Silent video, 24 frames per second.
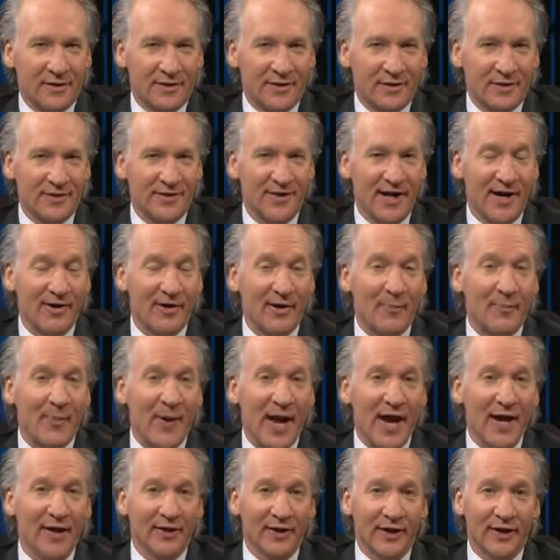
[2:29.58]
Sarah
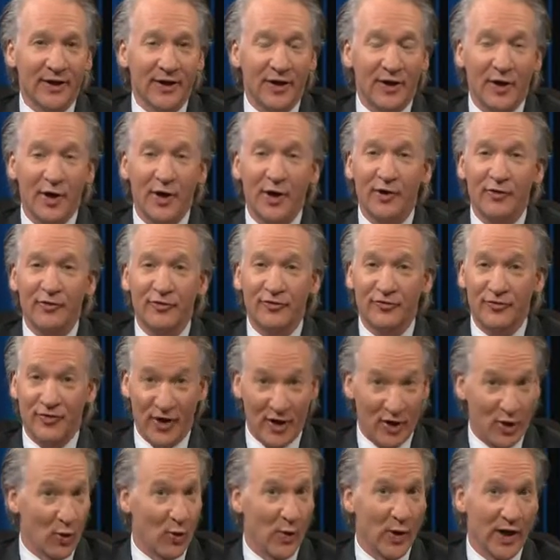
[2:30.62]
Palin, in her
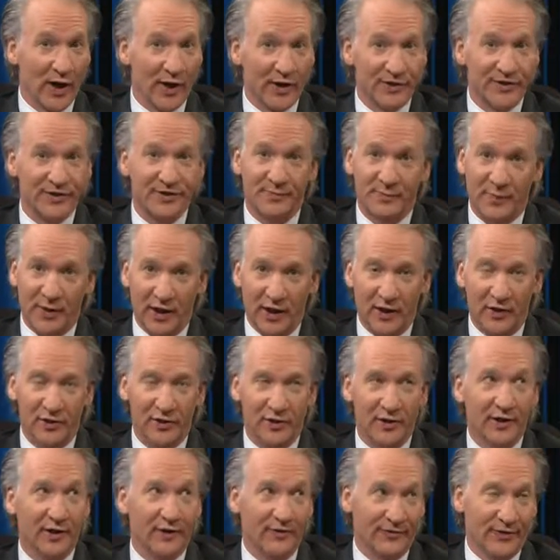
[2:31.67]
farewell
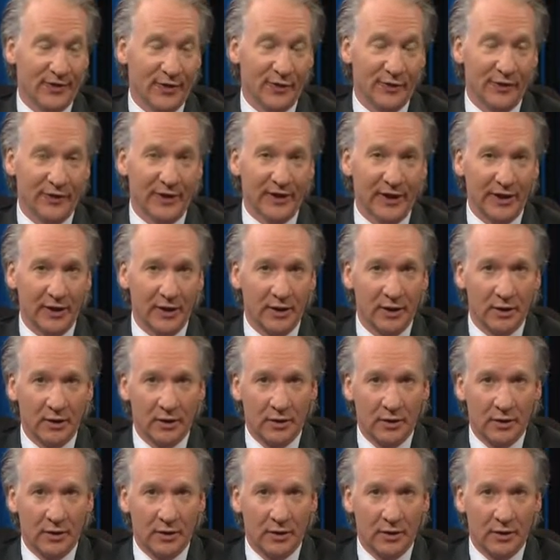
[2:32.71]
speech, if only,